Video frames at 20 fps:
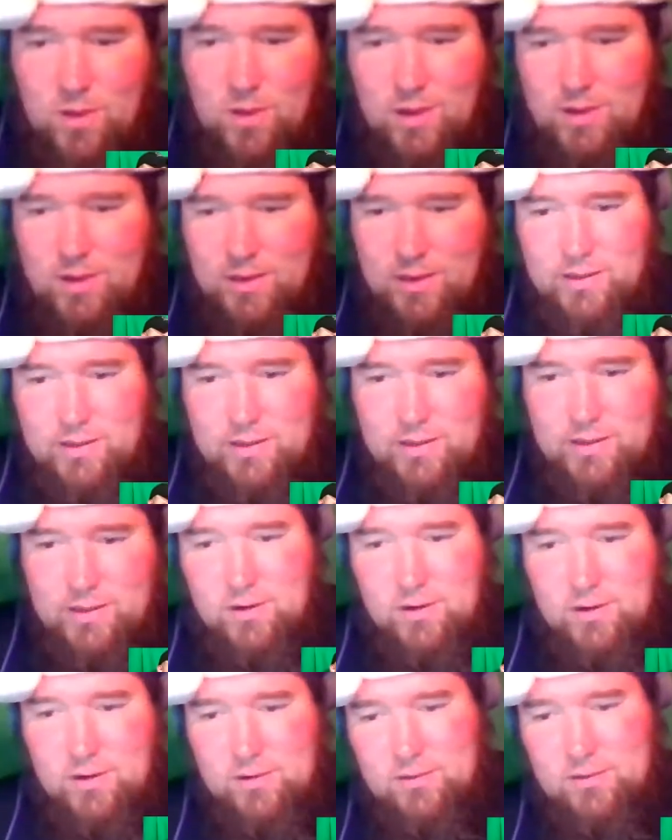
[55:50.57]
in
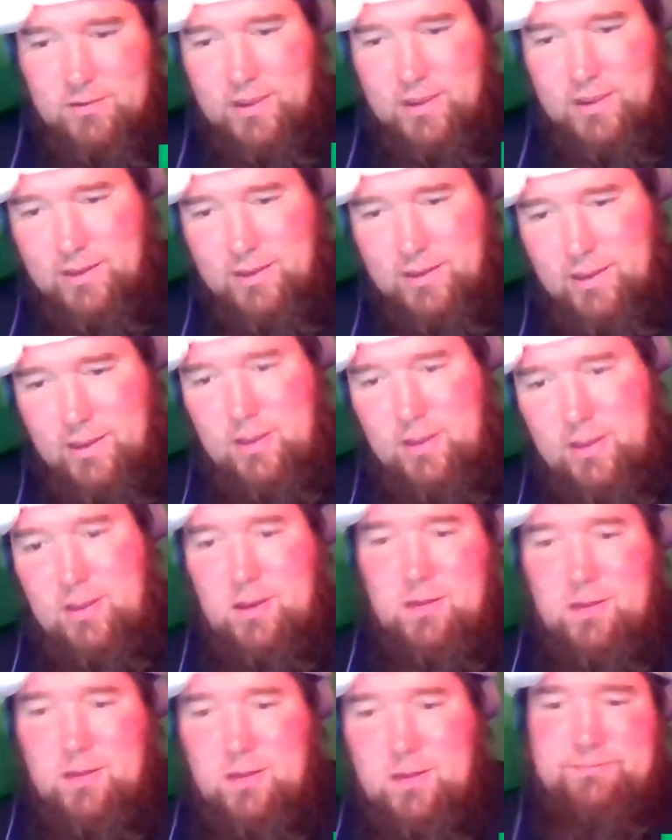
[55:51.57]
there like, hey,
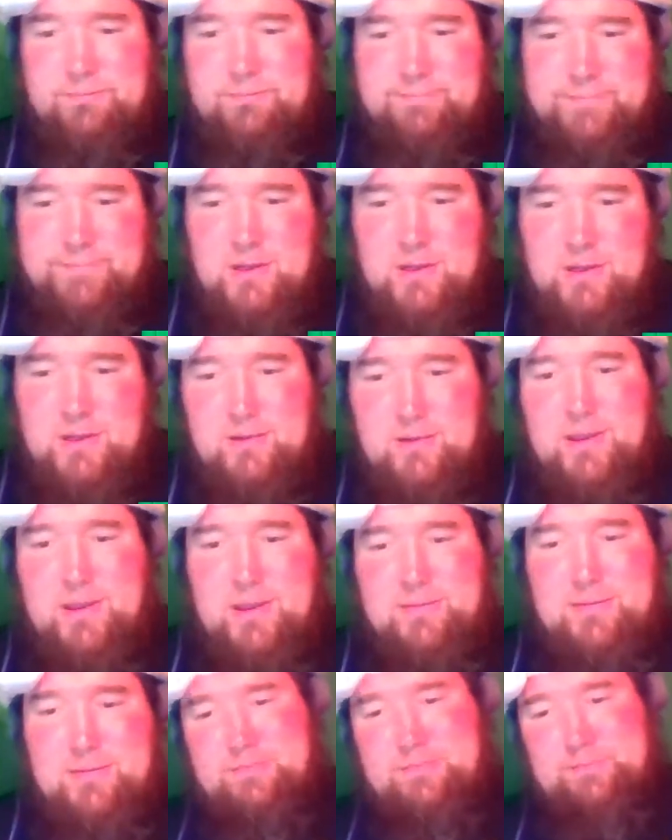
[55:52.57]
hey,
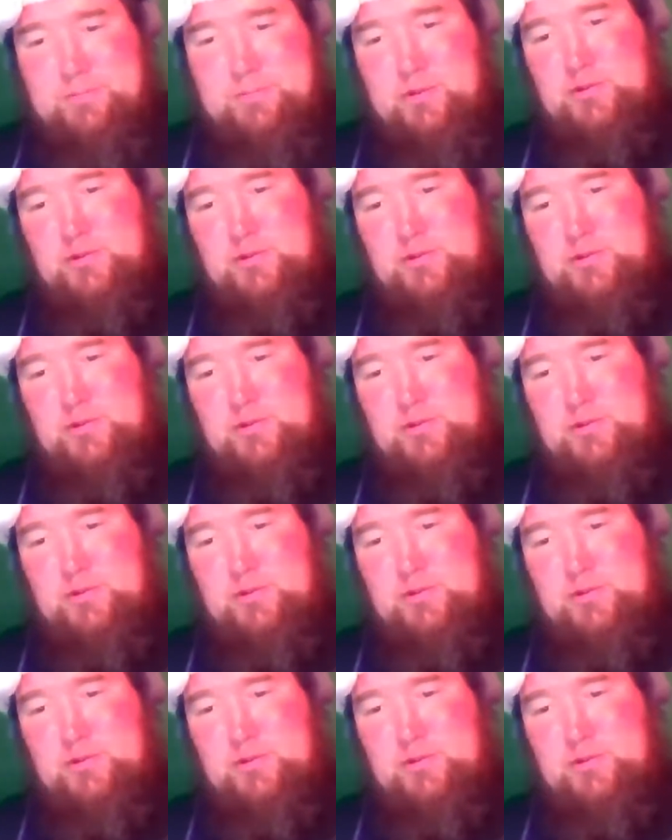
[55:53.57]
this is